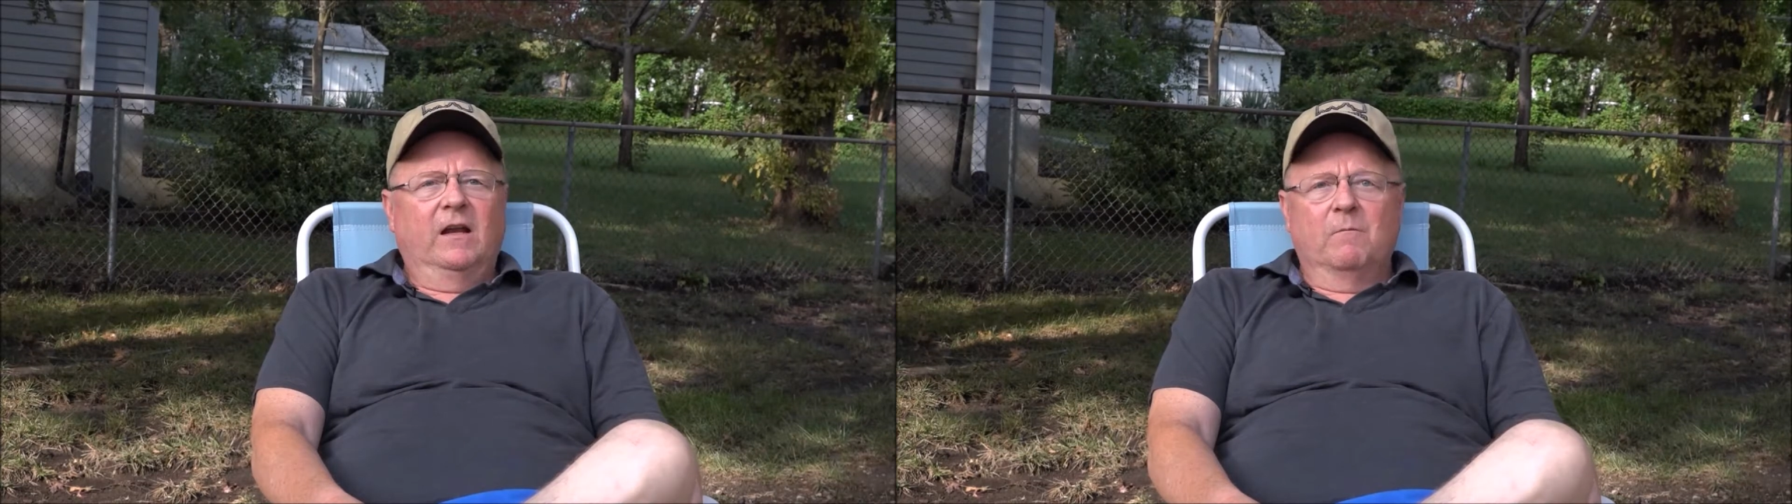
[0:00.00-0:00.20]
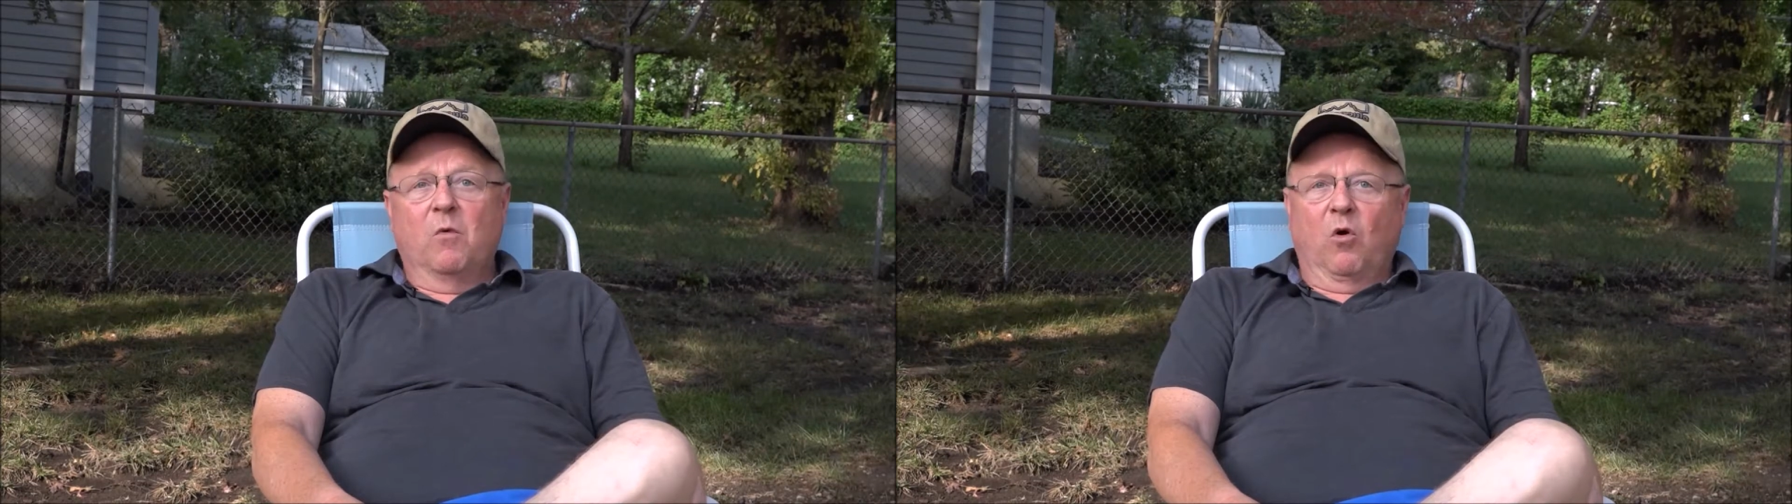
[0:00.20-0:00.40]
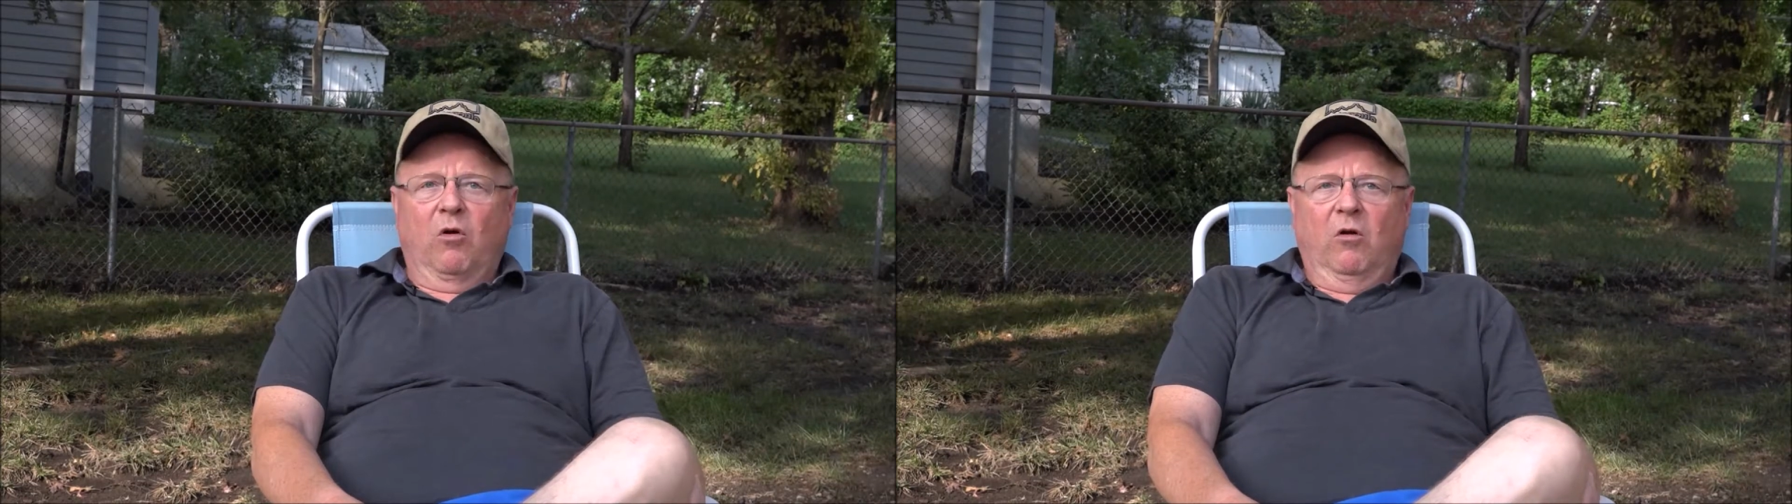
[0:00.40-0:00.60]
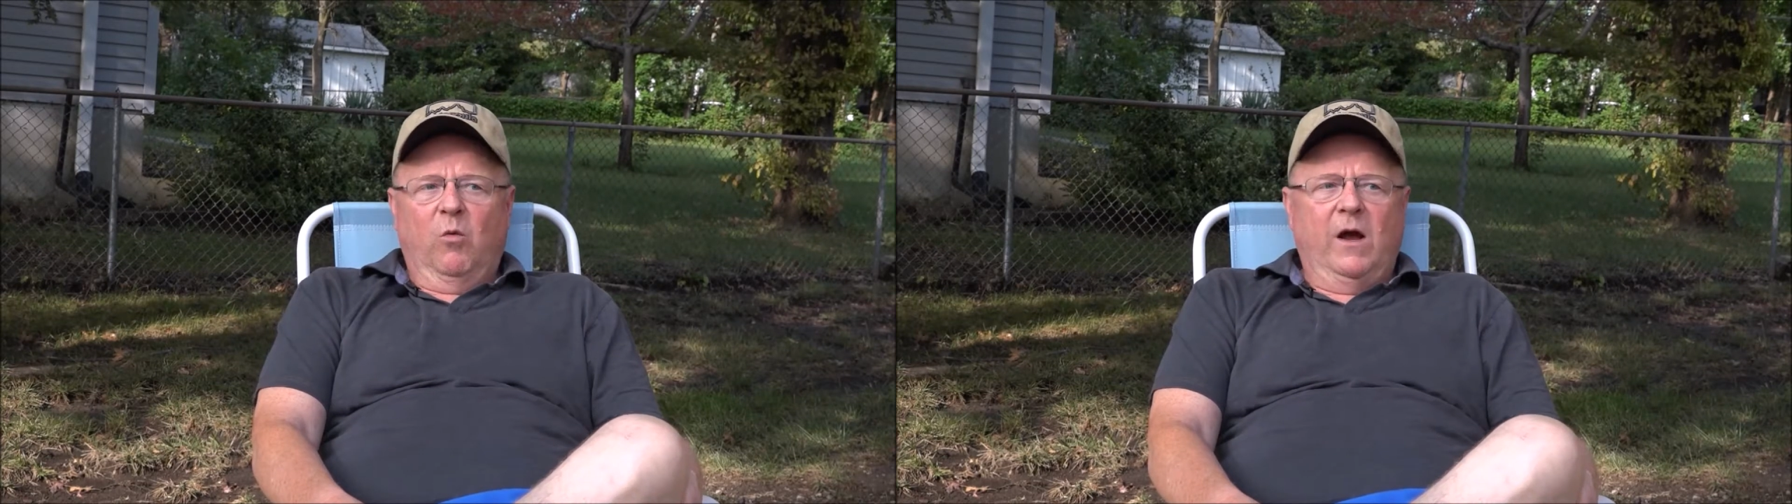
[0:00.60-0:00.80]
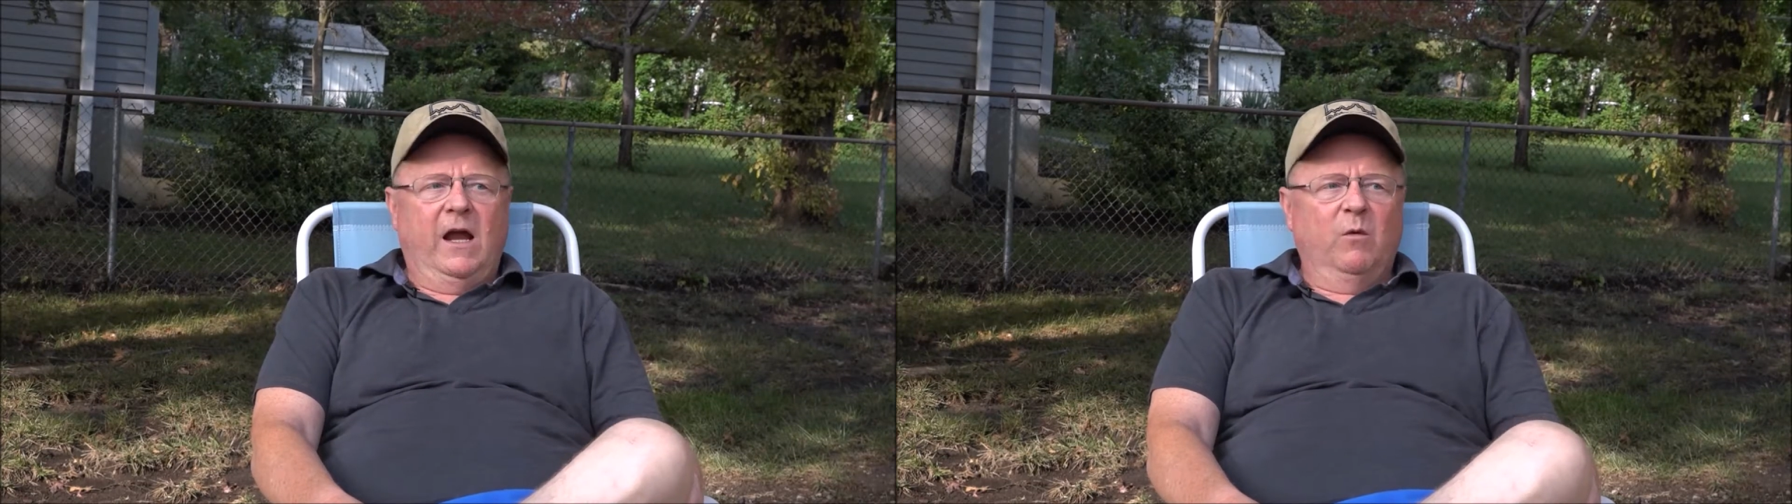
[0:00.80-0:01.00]
in a moral
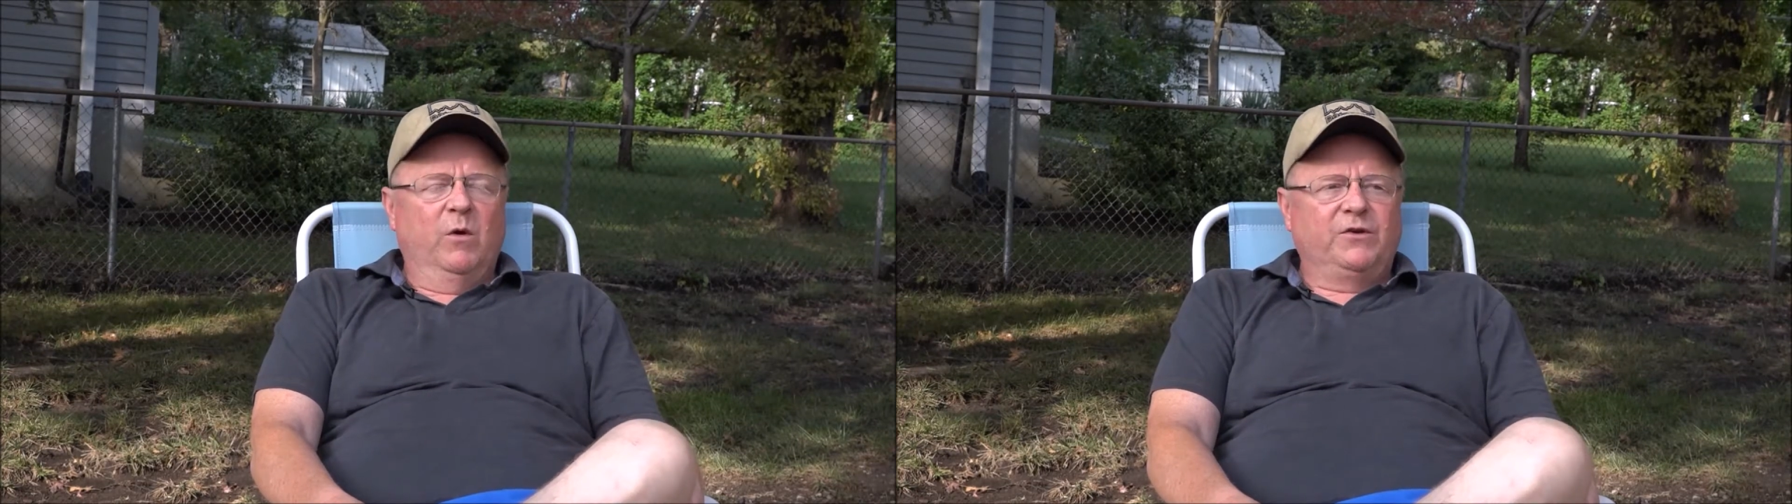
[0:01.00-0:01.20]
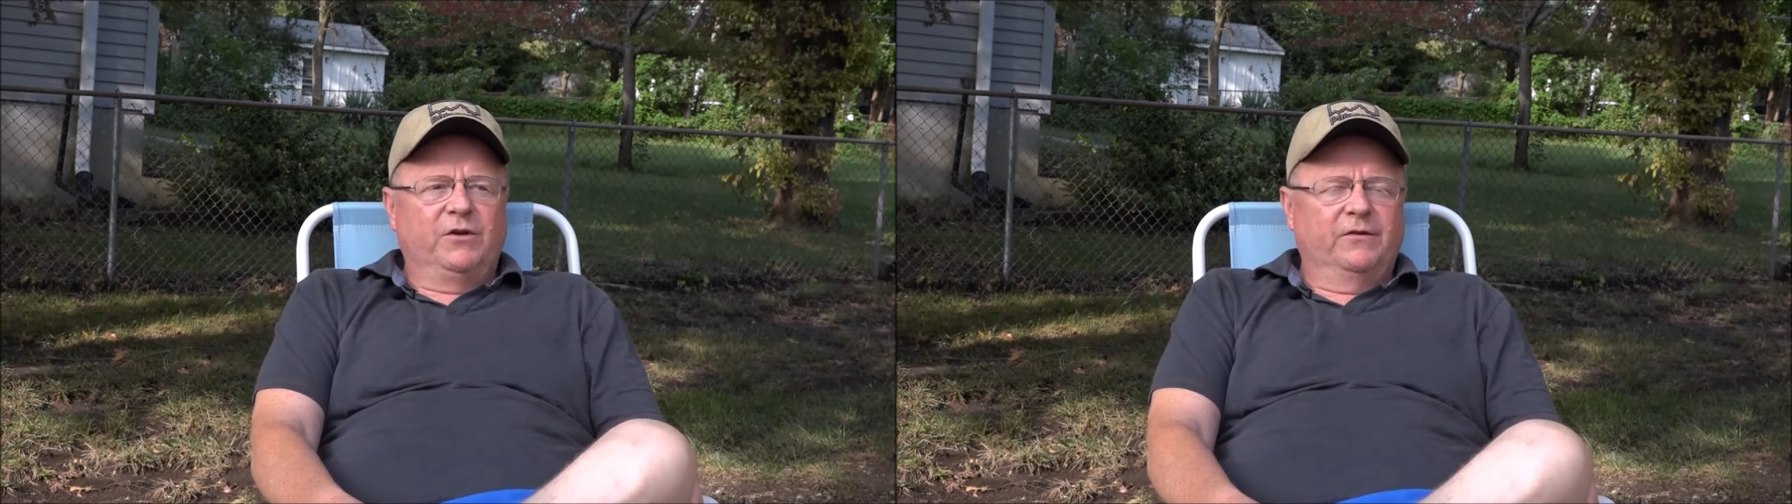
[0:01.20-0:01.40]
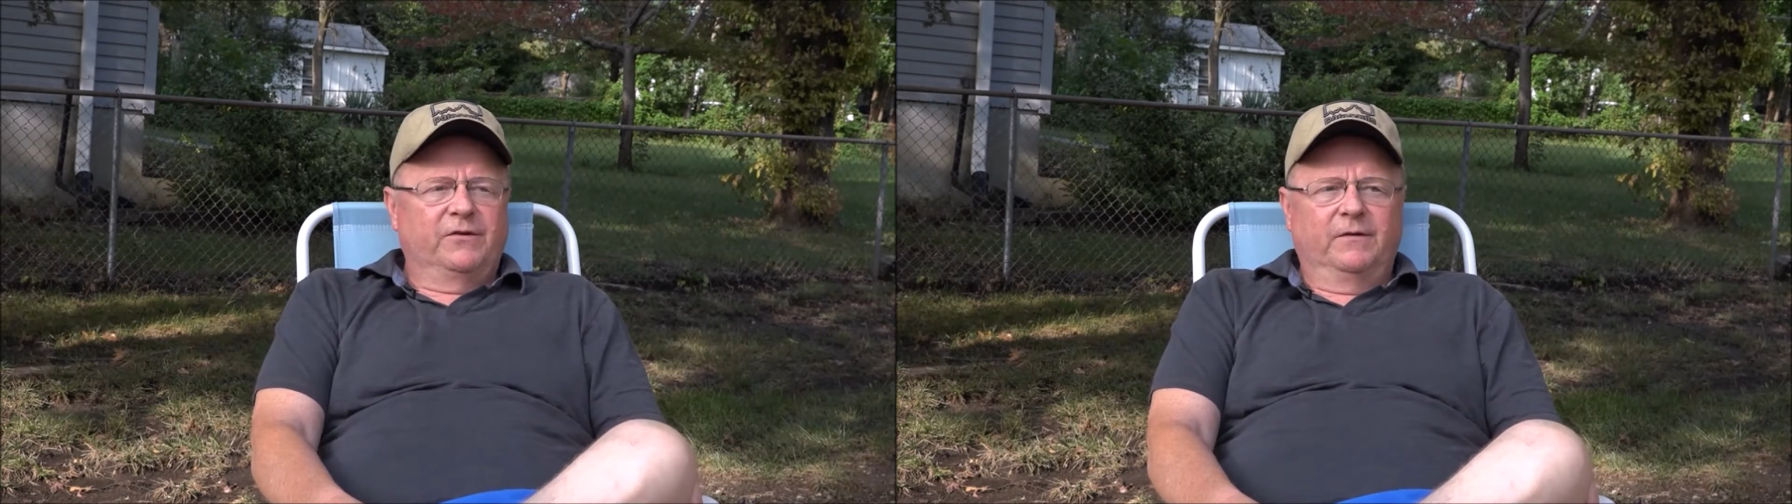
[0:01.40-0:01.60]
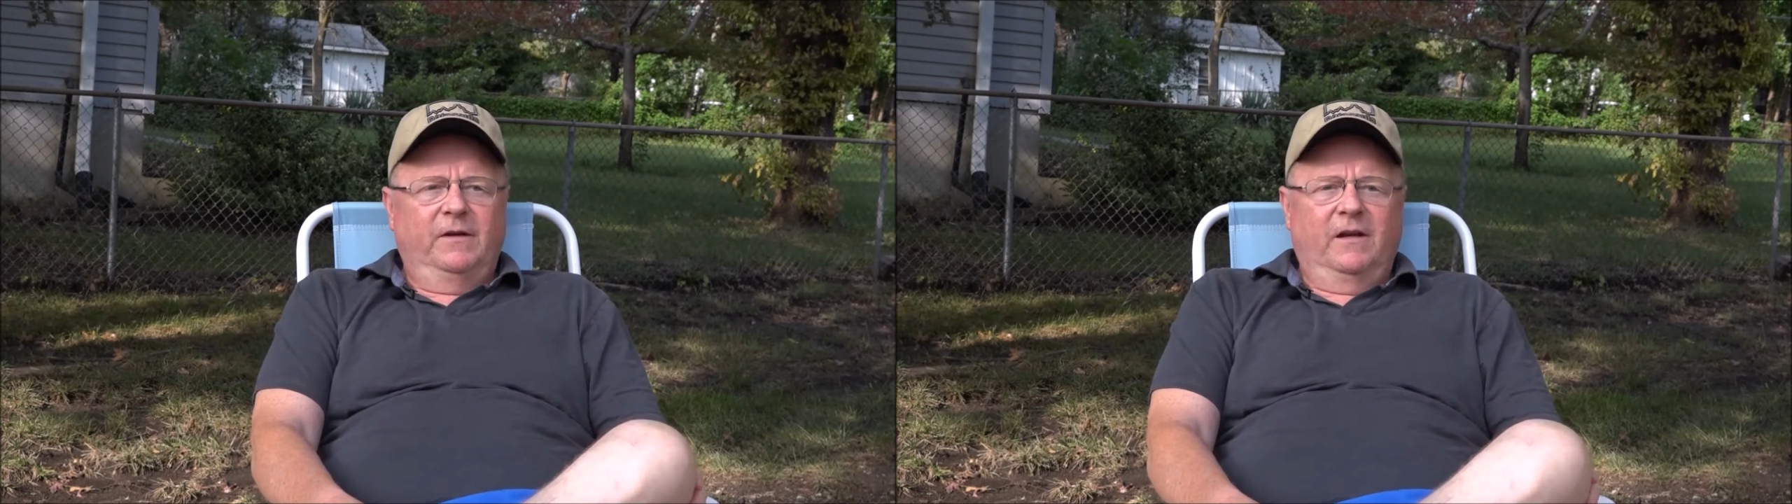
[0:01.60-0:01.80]
way which is